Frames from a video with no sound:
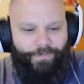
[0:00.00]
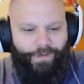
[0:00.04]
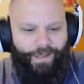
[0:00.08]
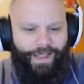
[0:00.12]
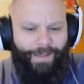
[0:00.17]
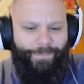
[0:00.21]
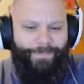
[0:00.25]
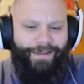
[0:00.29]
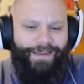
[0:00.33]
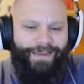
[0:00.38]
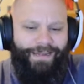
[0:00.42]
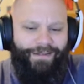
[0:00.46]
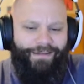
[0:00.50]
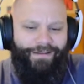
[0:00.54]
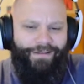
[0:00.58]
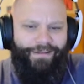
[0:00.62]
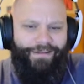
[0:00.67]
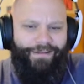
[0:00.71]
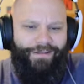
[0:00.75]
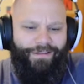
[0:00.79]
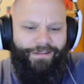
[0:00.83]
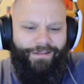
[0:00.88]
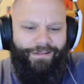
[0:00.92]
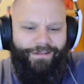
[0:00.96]
I mean,
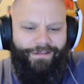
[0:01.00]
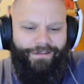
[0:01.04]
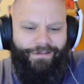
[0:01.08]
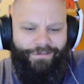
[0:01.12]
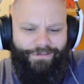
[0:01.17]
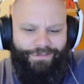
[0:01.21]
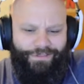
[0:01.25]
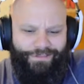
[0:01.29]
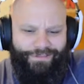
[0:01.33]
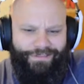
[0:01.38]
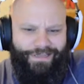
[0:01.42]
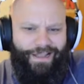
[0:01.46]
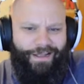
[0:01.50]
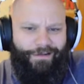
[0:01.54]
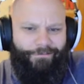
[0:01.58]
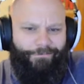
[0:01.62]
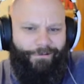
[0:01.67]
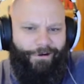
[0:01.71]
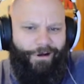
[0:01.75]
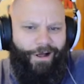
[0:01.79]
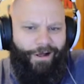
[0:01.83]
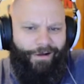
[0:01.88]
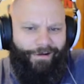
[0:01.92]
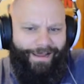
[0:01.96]
she's not
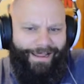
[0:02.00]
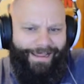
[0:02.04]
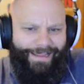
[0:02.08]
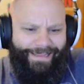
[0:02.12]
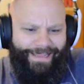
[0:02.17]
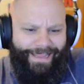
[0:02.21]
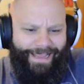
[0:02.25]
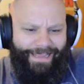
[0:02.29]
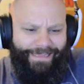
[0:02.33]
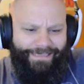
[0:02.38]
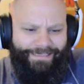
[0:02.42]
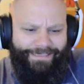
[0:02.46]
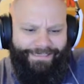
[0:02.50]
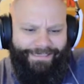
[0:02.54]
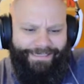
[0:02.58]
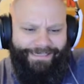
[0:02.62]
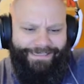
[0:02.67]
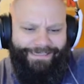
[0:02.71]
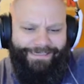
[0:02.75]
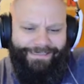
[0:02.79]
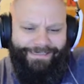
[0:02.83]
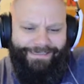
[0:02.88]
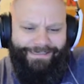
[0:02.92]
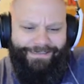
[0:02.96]
wrong, I guess.
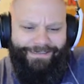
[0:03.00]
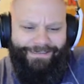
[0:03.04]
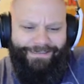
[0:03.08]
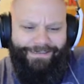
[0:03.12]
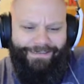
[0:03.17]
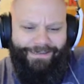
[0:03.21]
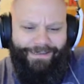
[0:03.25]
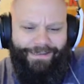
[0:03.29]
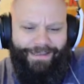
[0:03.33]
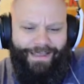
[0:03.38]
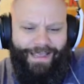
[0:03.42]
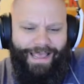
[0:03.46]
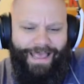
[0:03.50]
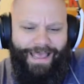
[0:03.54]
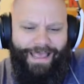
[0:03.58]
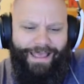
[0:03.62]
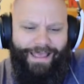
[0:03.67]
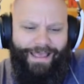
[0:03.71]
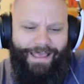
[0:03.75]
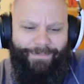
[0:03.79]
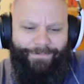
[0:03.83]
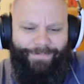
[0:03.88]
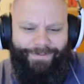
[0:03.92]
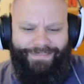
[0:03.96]

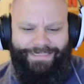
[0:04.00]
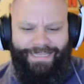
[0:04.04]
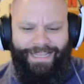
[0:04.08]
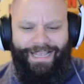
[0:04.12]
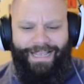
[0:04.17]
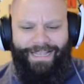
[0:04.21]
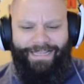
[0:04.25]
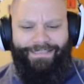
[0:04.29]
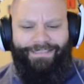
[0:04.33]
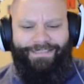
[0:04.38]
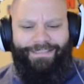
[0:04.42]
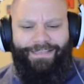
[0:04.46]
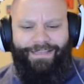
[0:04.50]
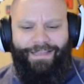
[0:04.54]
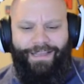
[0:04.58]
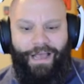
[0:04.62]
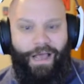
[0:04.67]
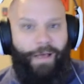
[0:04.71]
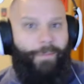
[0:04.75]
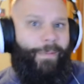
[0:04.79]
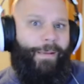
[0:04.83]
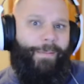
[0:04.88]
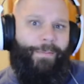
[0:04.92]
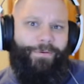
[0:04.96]
And besides,
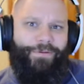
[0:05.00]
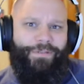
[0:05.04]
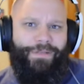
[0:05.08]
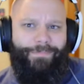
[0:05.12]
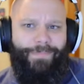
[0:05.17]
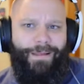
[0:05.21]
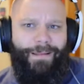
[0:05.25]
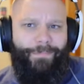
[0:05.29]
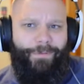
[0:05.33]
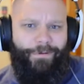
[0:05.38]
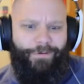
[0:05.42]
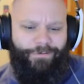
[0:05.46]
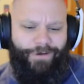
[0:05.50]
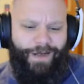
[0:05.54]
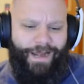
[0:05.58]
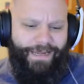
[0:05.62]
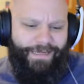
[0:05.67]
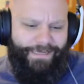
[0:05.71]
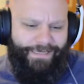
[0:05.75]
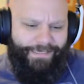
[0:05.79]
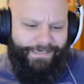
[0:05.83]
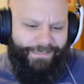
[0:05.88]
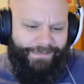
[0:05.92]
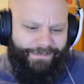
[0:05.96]
a member's a member,
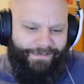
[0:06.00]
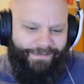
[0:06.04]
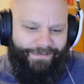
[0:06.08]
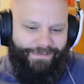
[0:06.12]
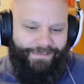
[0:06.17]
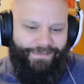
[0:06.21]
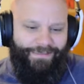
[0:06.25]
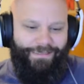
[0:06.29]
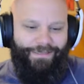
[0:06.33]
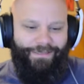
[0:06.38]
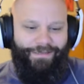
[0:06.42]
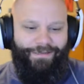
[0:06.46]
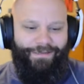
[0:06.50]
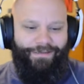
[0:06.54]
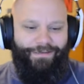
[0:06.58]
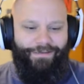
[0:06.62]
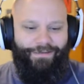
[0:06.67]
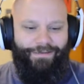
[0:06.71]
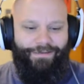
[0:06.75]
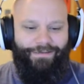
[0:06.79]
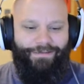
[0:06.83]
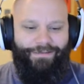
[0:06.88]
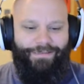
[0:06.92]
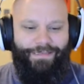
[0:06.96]
right?
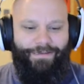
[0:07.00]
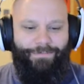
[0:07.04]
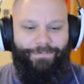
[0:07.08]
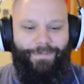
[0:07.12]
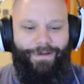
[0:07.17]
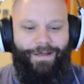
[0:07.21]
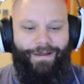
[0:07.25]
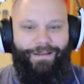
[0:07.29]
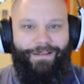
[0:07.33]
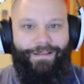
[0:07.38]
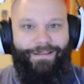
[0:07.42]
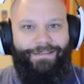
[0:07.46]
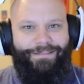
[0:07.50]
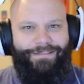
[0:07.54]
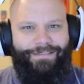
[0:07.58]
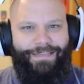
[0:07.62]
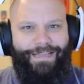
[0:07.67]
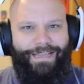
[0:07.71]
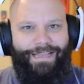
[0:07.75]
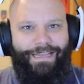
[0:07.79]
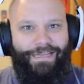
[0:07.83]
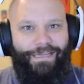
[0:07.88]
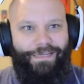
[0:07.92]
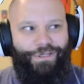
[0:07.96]
Did Monika
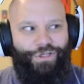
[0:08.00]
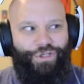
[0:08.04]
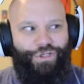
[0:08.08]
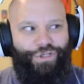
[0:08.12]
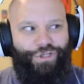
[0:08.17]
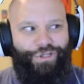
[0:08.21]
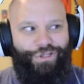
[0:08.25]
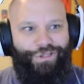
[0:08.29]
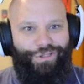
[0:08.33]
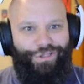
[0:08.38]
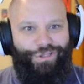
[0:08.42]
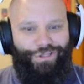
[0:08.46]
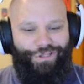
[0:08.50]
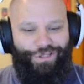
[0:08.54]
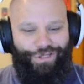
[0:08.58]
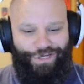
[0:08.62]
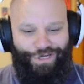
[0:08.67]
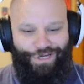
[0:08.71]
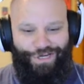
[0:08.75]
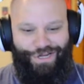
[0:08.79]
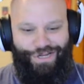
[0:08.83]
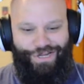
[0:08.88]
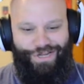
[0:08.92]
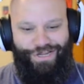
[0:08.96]
say
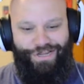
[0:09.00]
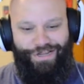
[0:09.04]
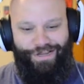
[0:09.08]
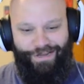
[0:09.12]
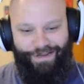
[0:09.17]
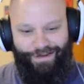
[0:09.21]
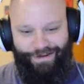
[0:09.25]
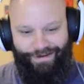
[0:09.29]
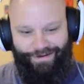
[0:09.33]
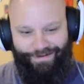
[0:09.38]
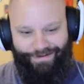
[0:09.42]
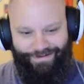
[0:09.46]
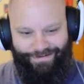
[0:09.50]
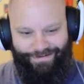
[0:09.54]
she?